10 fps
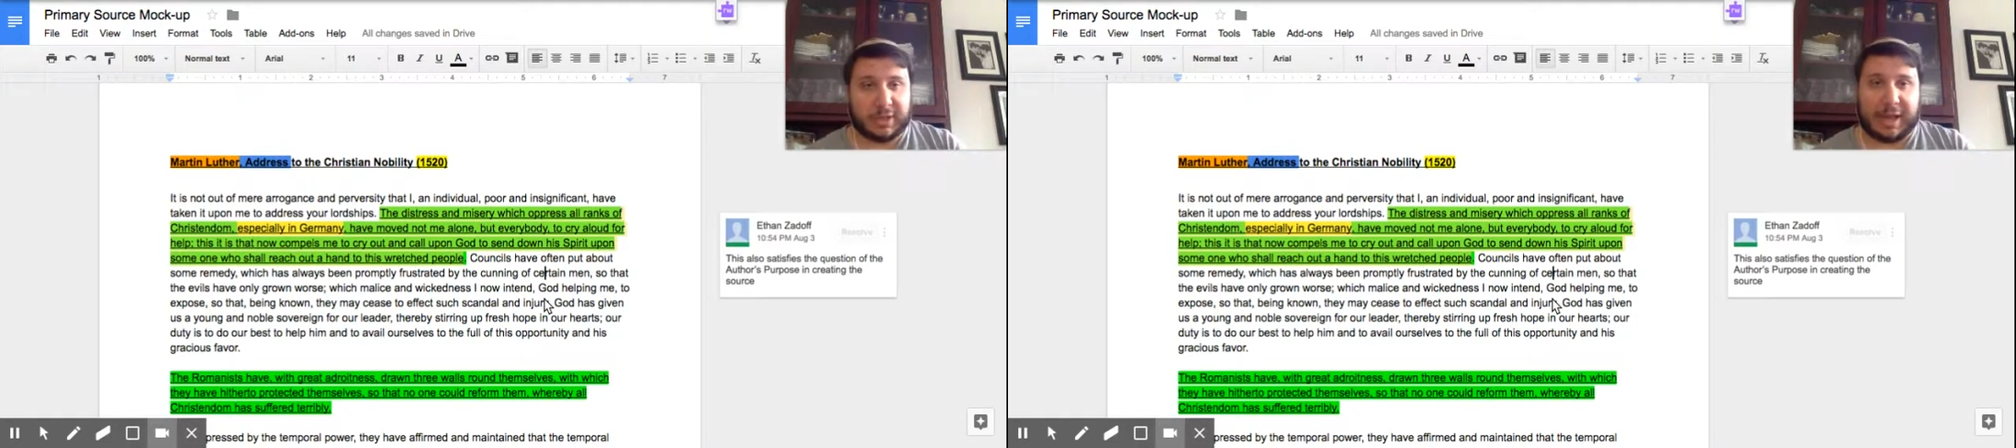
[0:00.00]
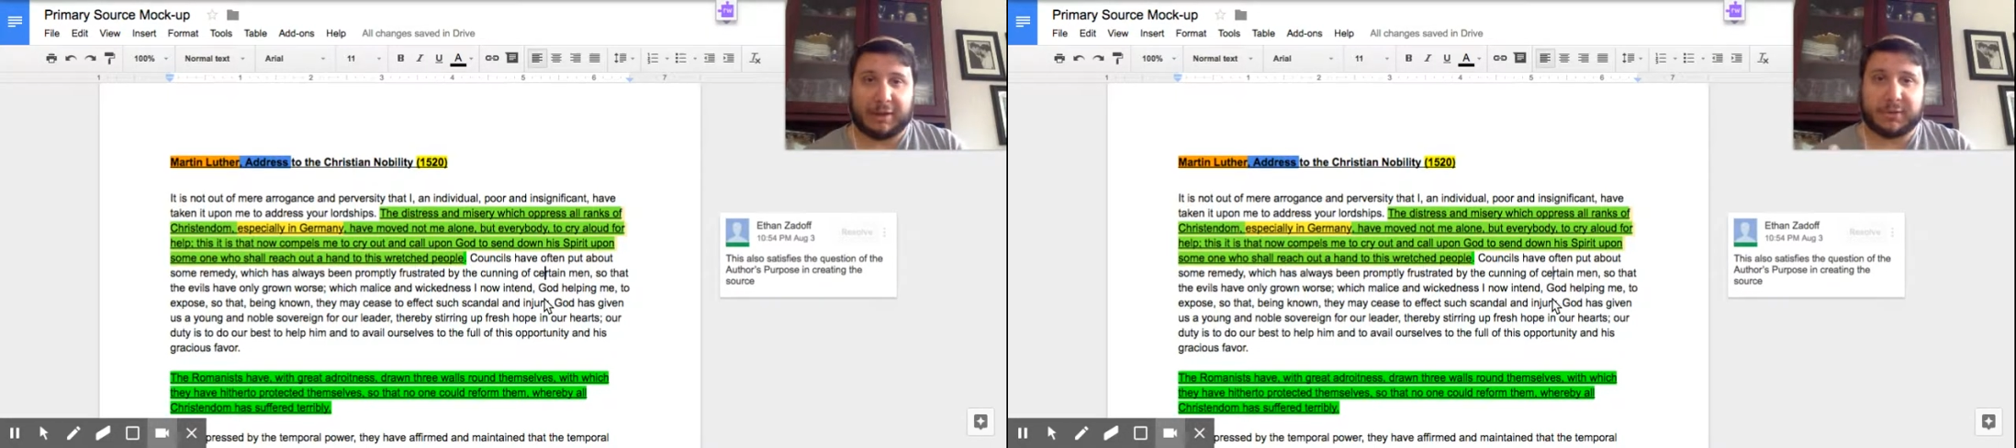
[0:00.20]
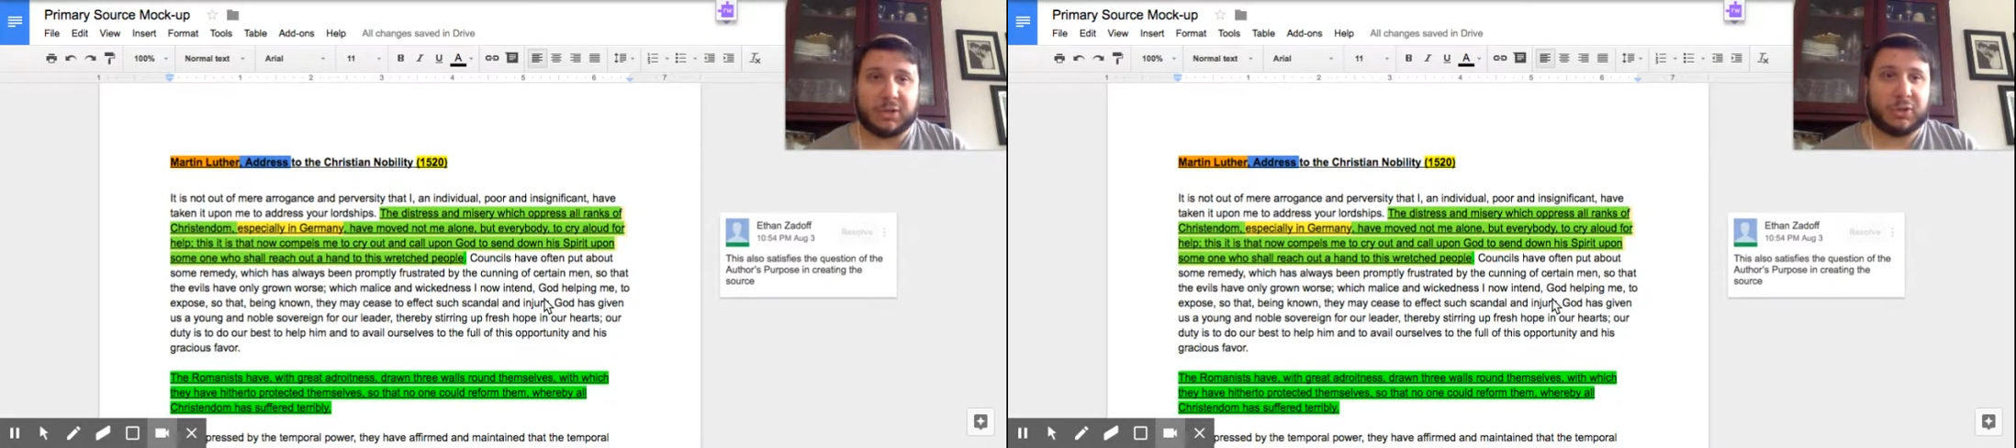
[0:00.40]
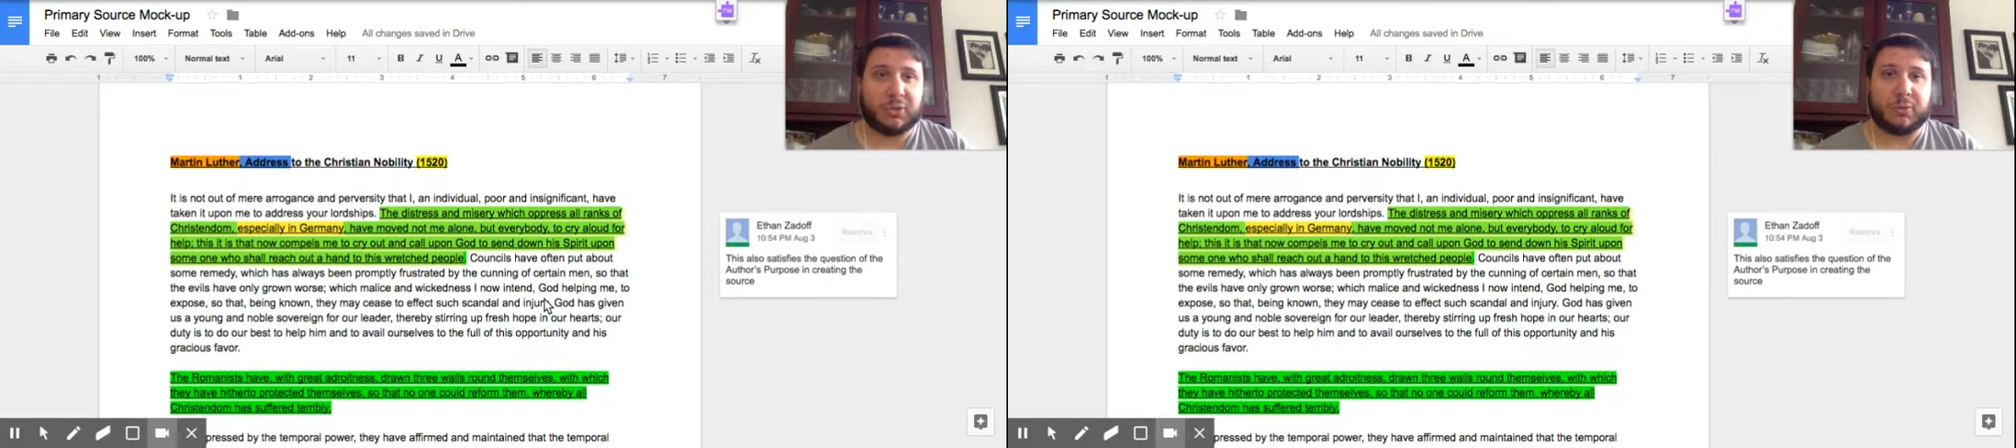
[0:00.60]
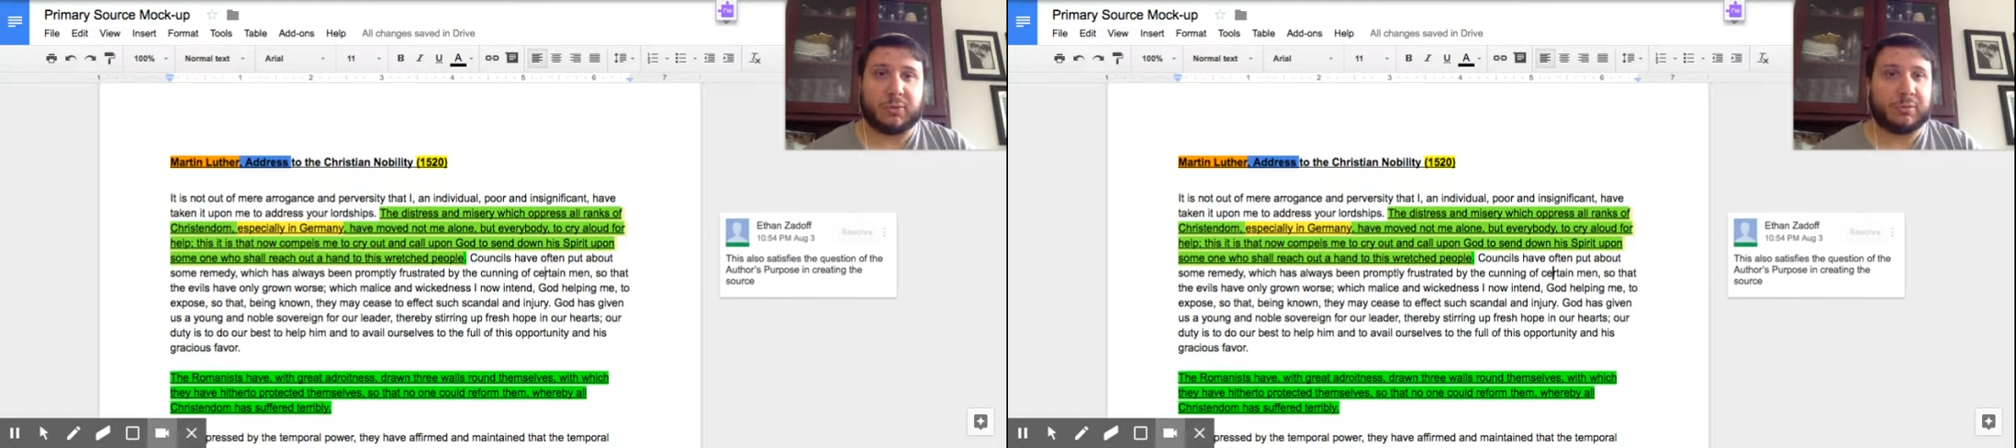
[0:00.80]
annotation
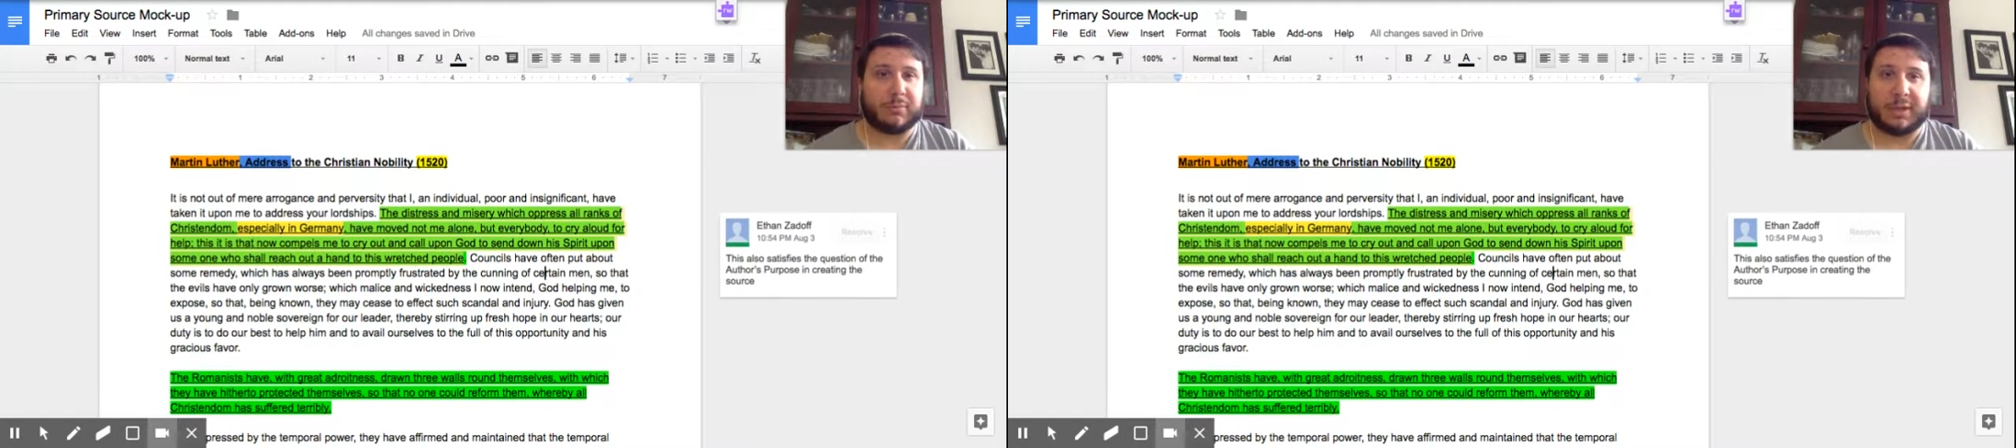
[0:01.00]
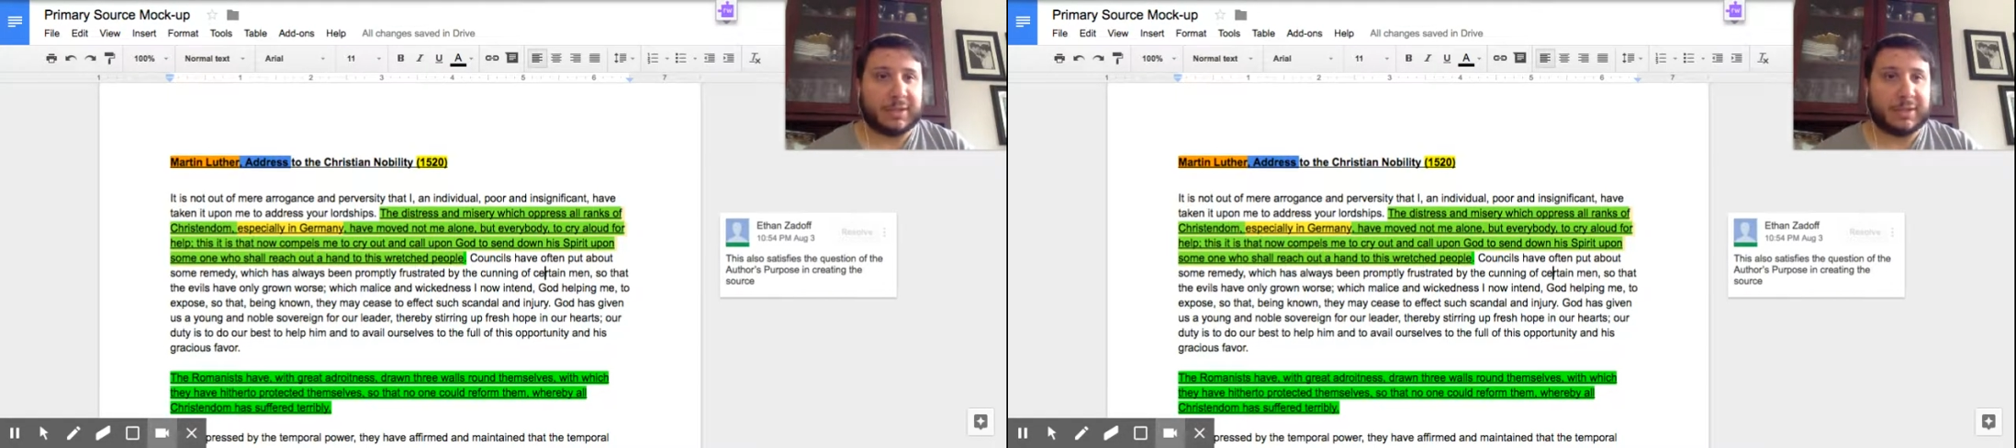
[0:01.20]
tool